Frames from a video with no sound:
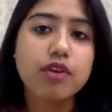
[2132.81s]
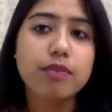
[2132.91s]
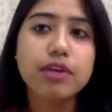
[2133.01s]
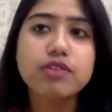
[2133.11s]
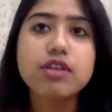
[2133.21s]

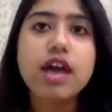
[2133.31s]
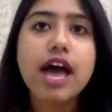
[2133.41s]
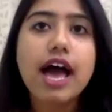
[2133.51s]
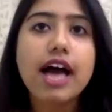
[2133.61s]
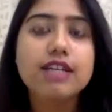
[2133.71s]
Because
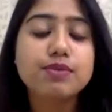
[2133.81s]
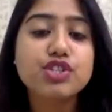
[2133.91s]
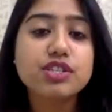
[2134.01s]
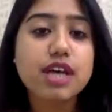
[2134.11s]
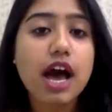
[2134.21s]
as much
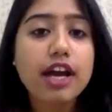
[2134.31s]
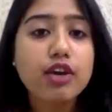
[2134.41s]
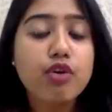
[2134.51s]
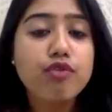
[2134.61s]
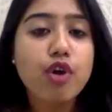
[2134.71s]
as I
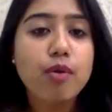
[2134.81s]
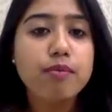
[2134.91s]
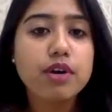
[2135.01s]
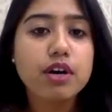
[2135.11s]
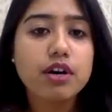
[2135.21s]
know from
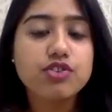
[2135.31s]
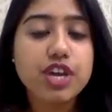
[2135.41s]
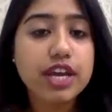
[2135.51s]
J.K.